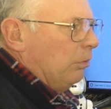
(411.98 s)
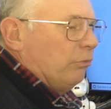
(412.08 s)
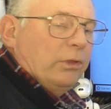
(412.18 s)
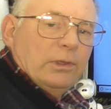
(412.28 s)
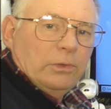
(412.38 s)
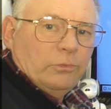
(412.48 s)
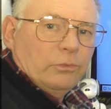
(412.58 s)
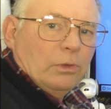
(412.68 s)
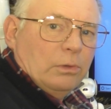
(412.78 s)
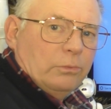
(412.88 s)

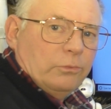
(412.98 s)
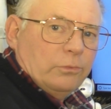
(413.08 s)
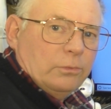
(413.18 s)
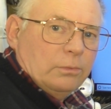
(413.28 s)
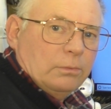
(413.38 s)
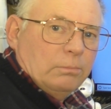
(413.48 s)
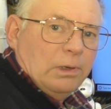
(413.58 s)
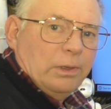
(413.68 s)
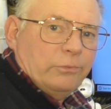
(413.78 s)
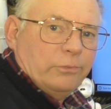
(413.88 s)
$3,000
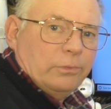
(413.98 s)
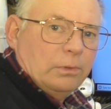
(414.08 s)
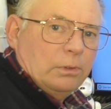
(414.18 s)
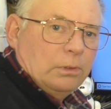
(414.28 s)
plus.